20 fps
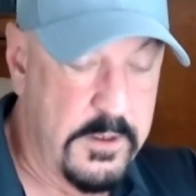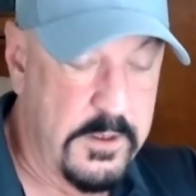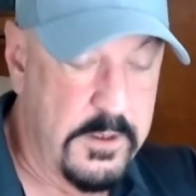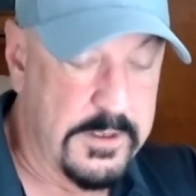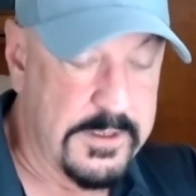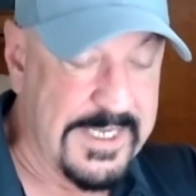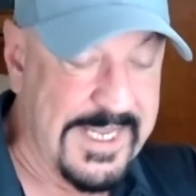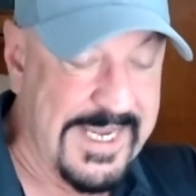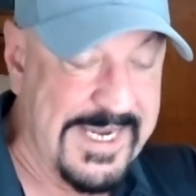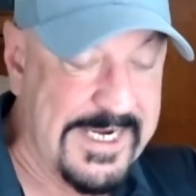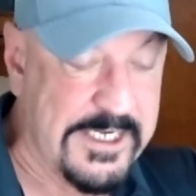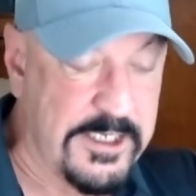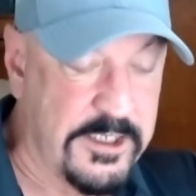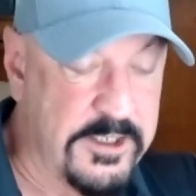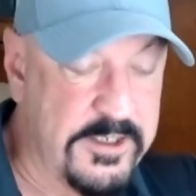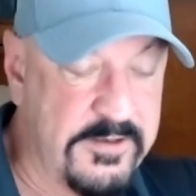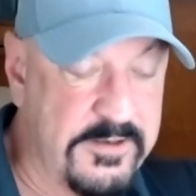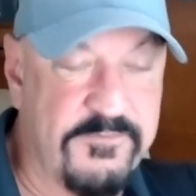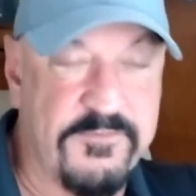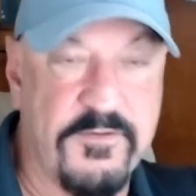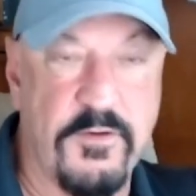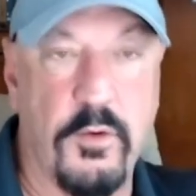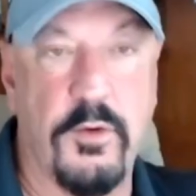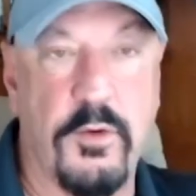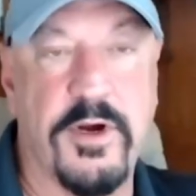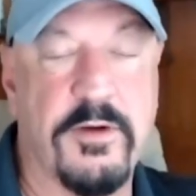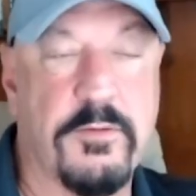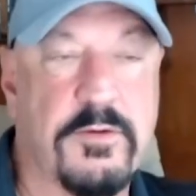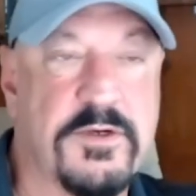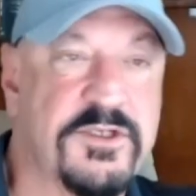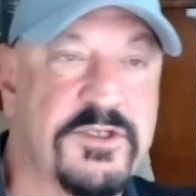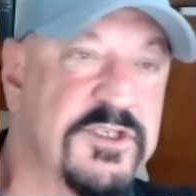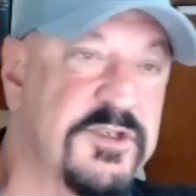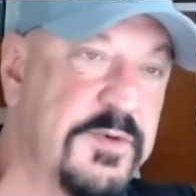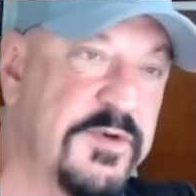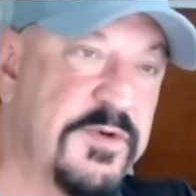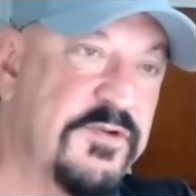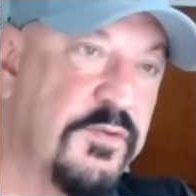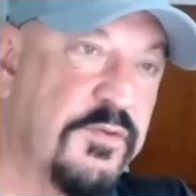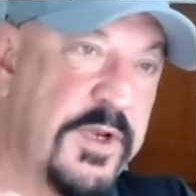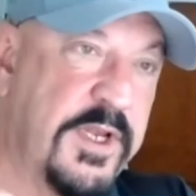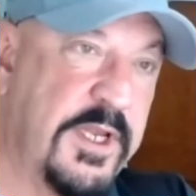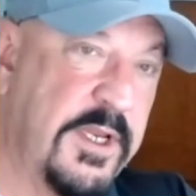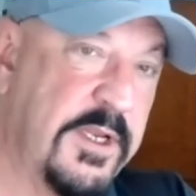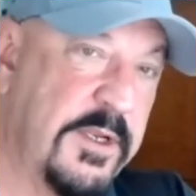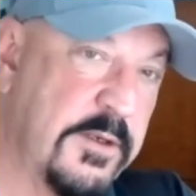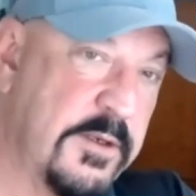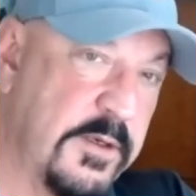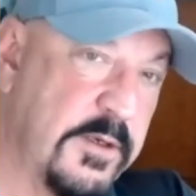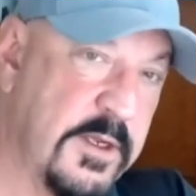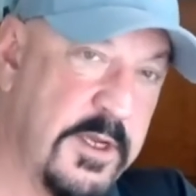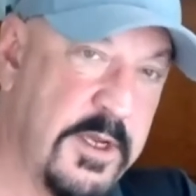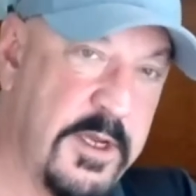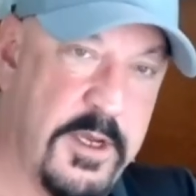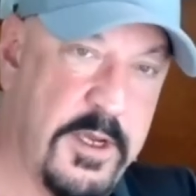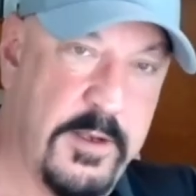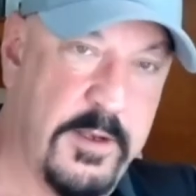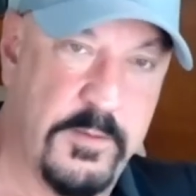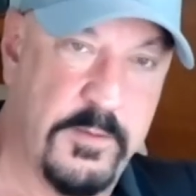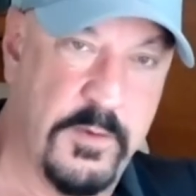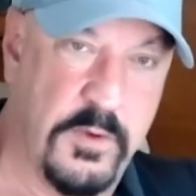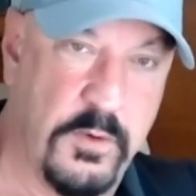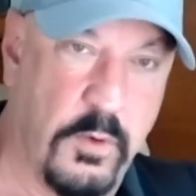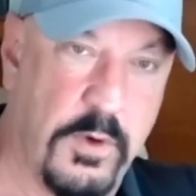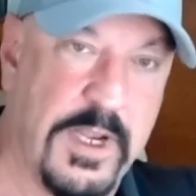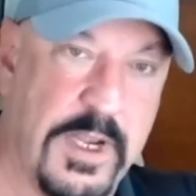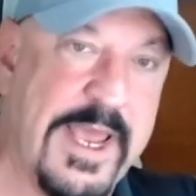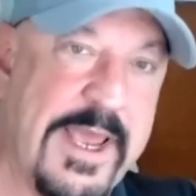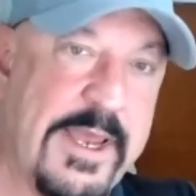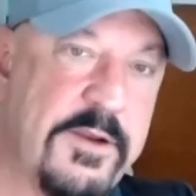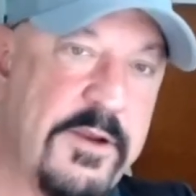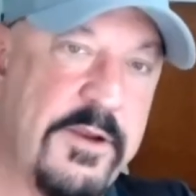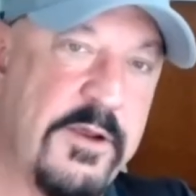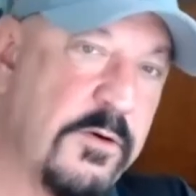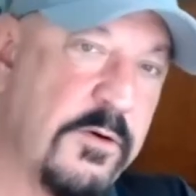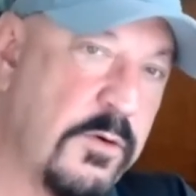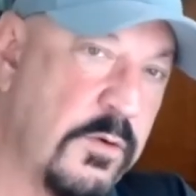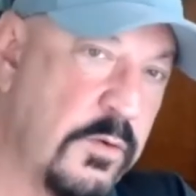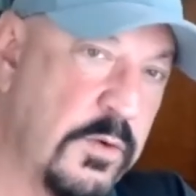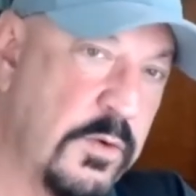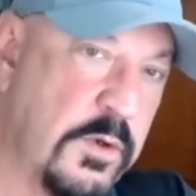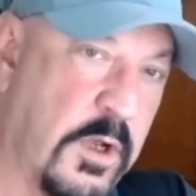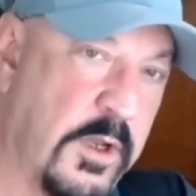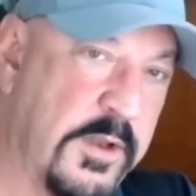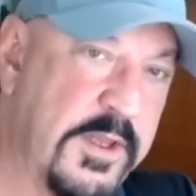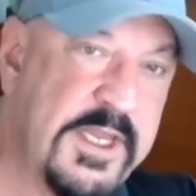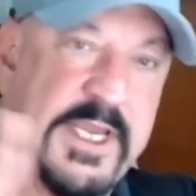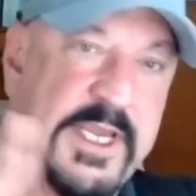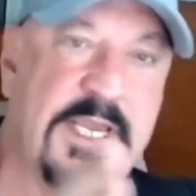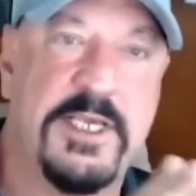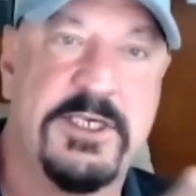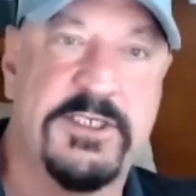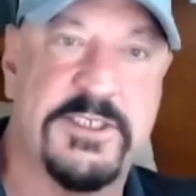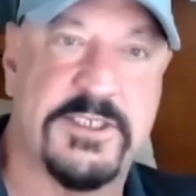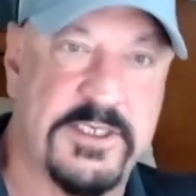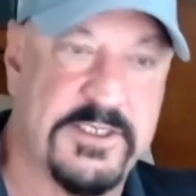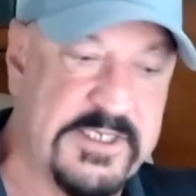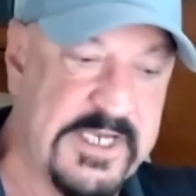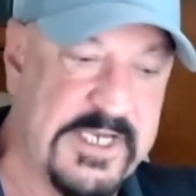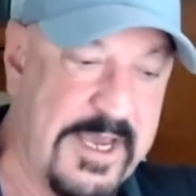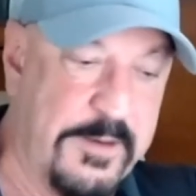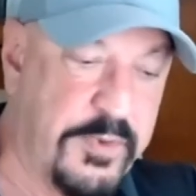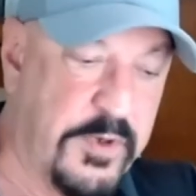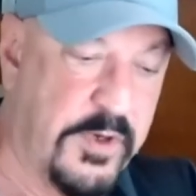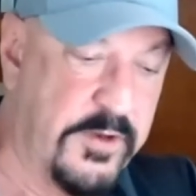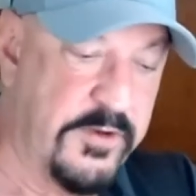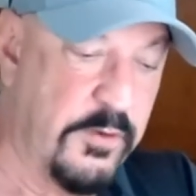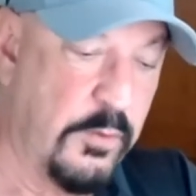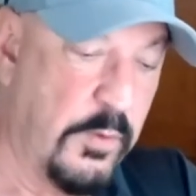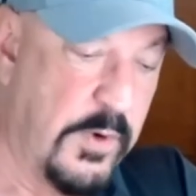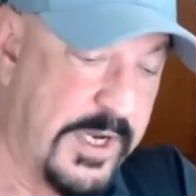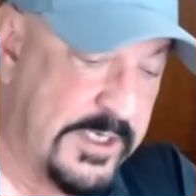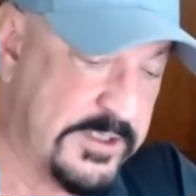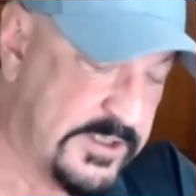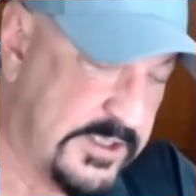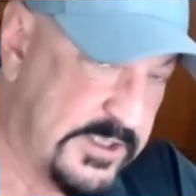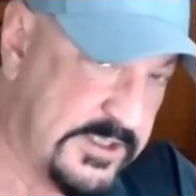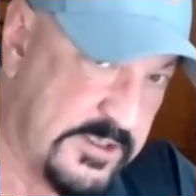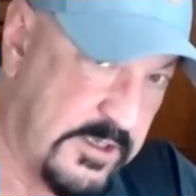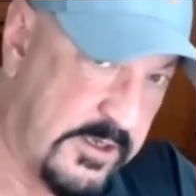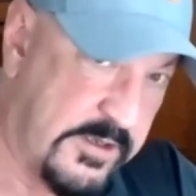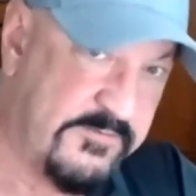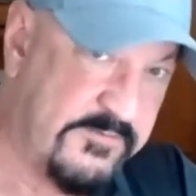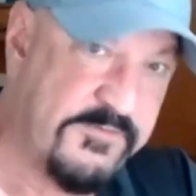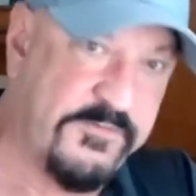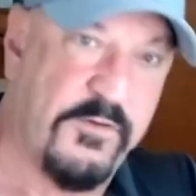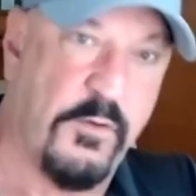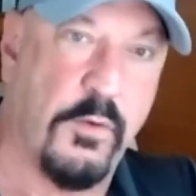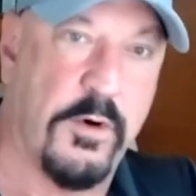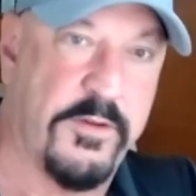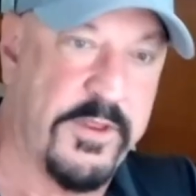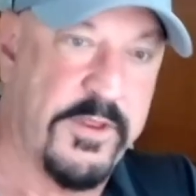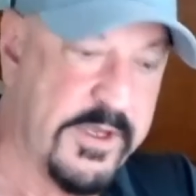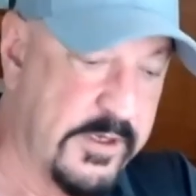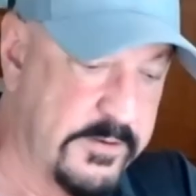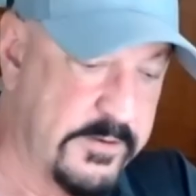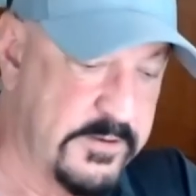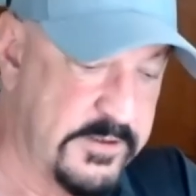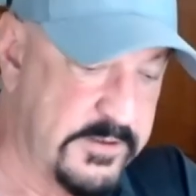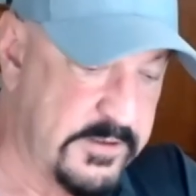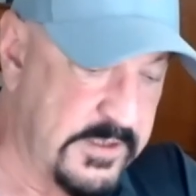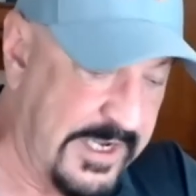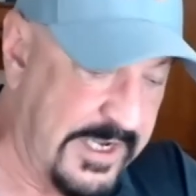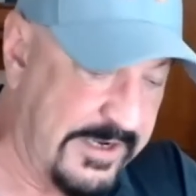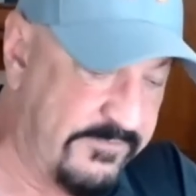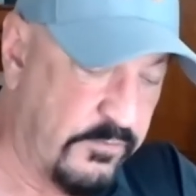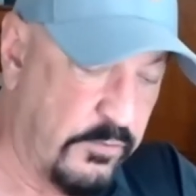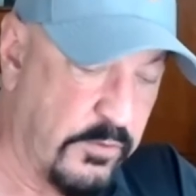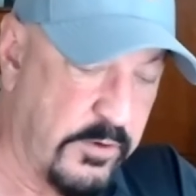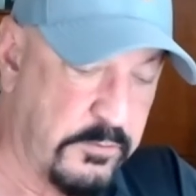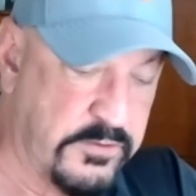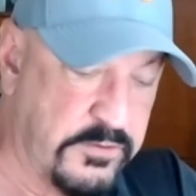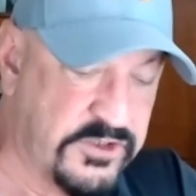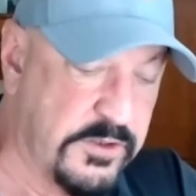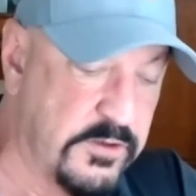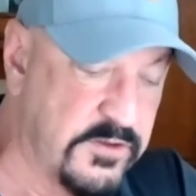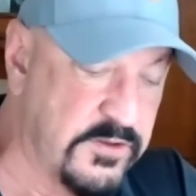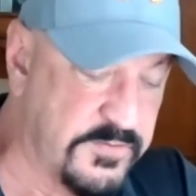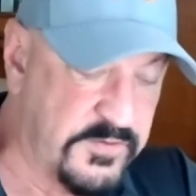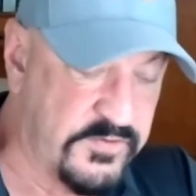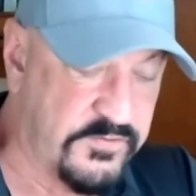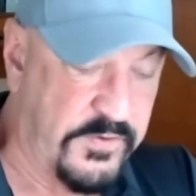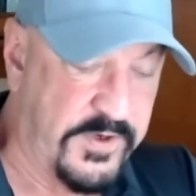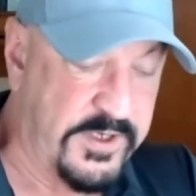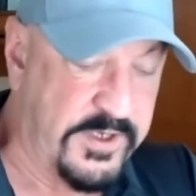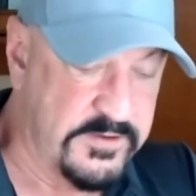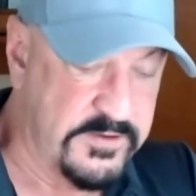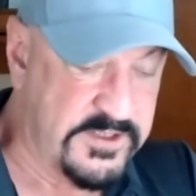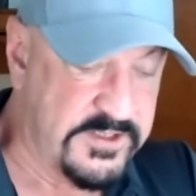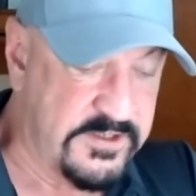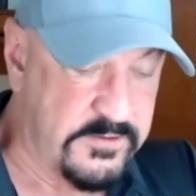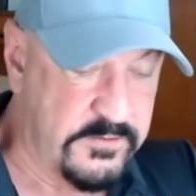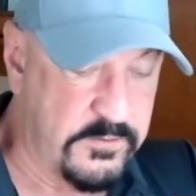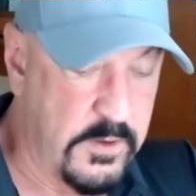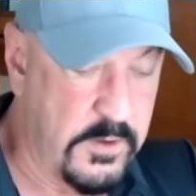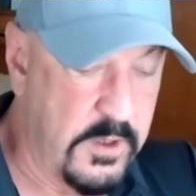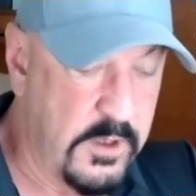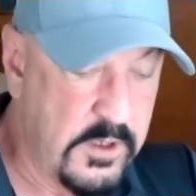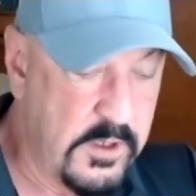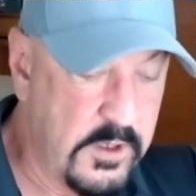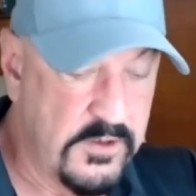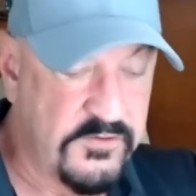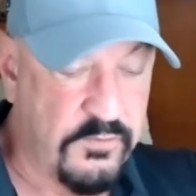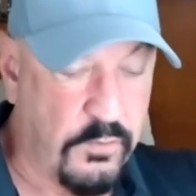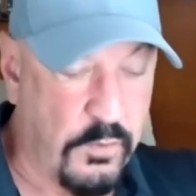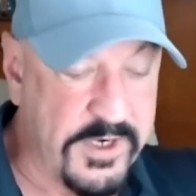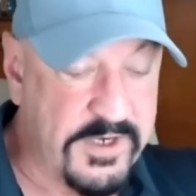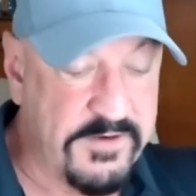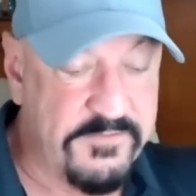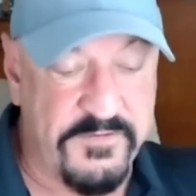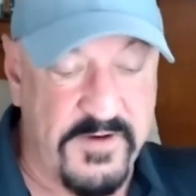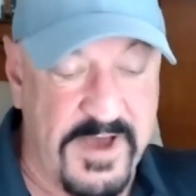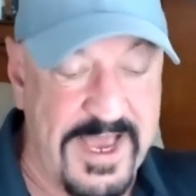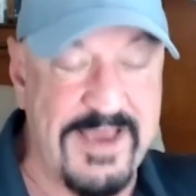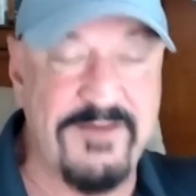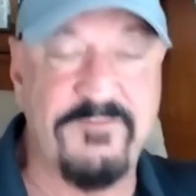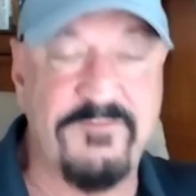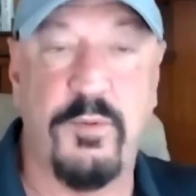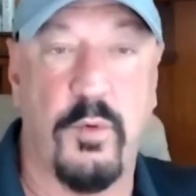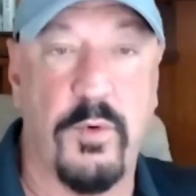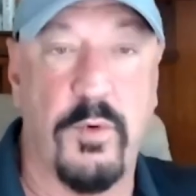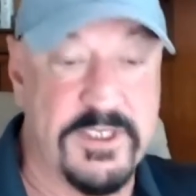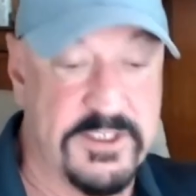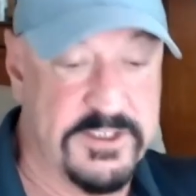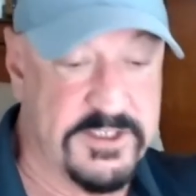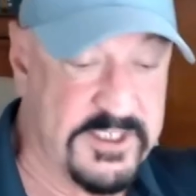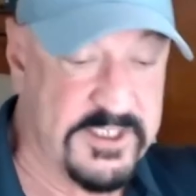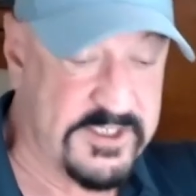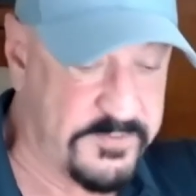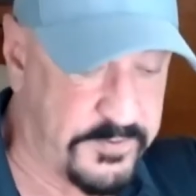Lakeland, Florida, which is between uh, Orlando on the east and Tampa on the west. It's on four, the, the I four, which goes between those two, twenty-five point six